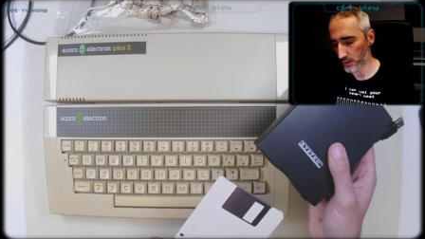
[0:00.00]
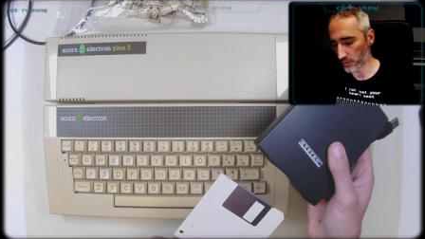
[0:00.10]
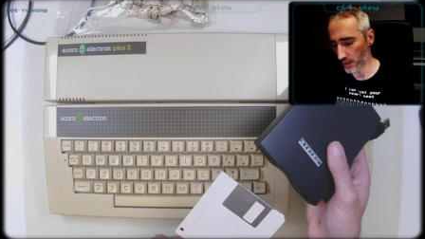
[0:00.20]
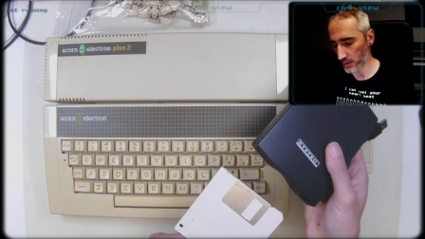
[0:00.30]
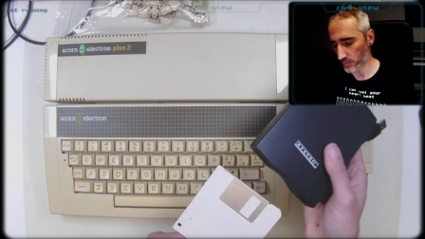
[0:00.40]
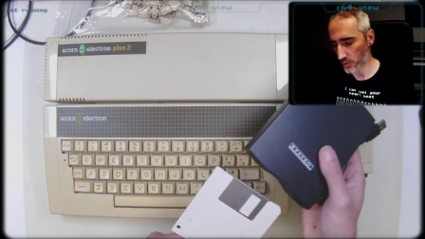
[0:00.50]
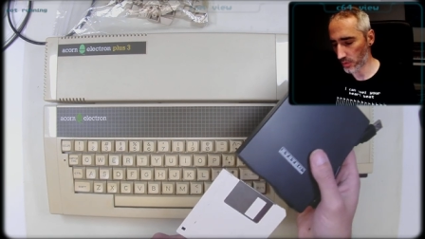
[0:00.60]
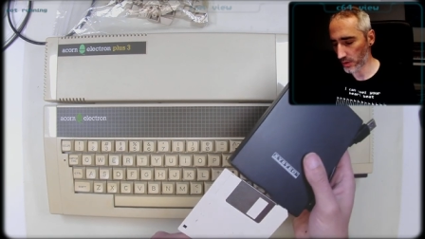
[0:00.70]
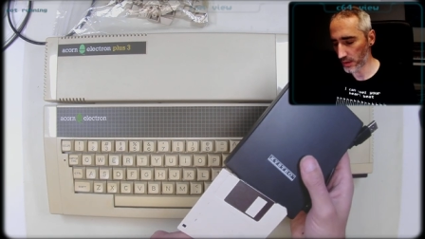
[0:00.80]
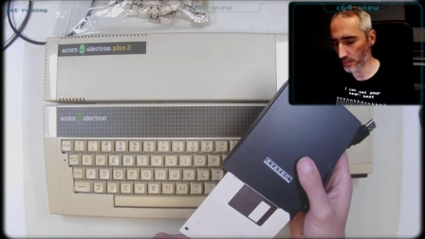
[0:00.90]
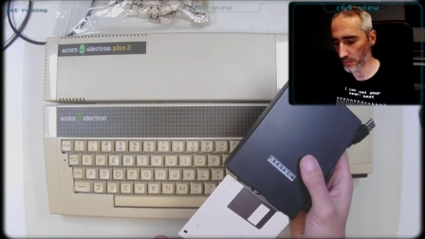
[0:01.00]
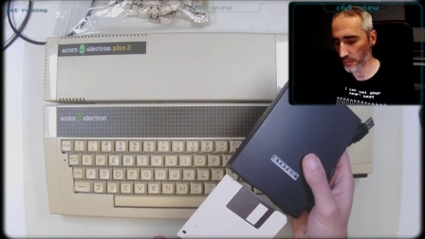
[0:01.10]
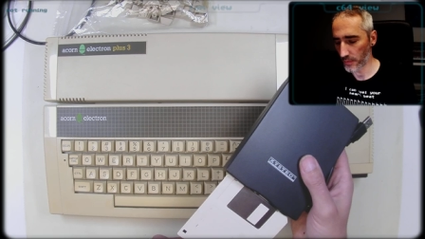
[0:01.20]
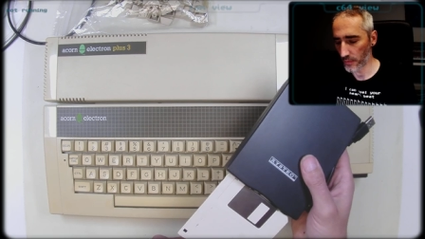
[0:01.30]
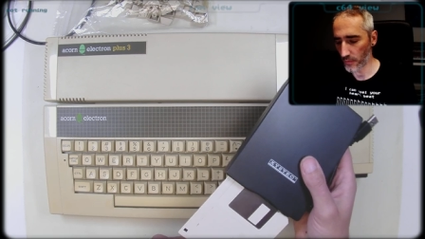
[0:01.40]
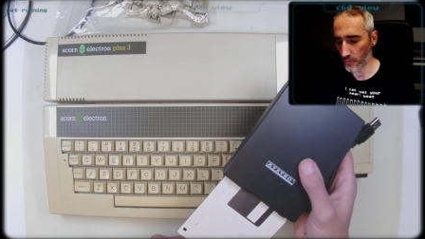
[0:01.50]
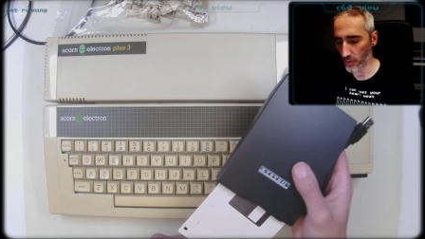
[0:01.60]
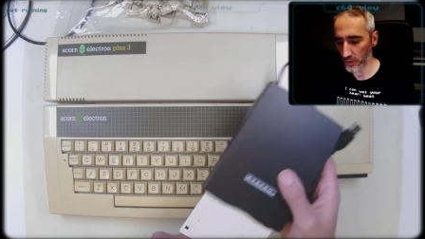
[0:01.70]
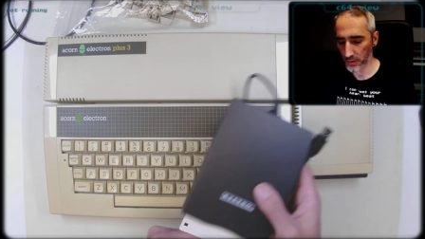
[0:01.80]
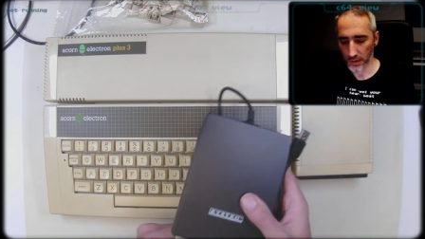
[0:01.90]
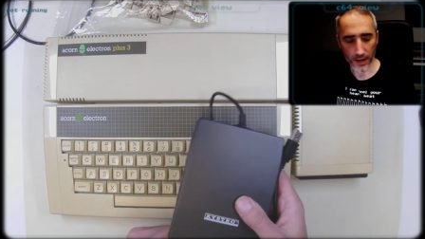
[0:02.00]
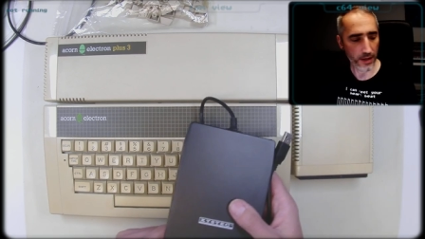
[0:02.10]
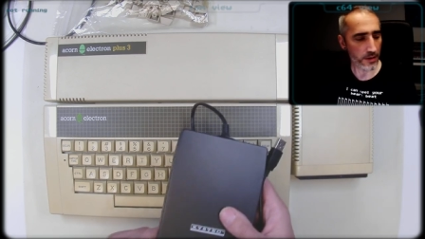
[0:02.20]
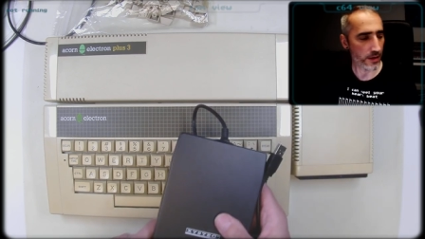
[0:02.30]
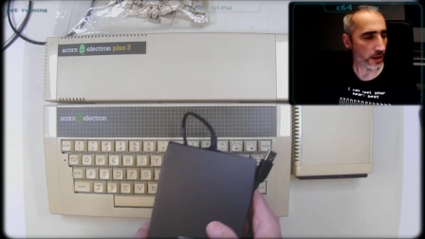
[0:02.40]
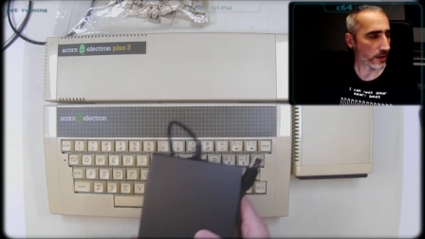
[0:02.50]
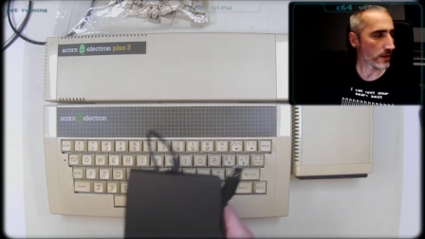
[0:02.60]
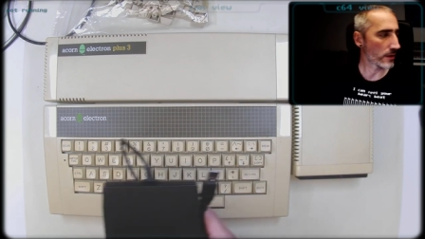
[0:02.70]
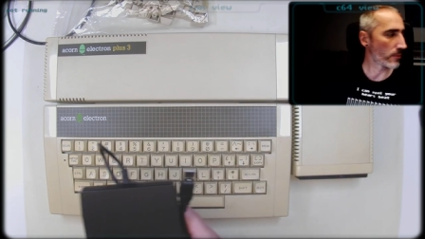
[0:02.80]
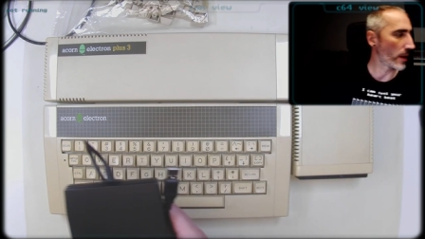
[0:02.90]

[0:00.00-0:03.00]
so that's probably one candidate that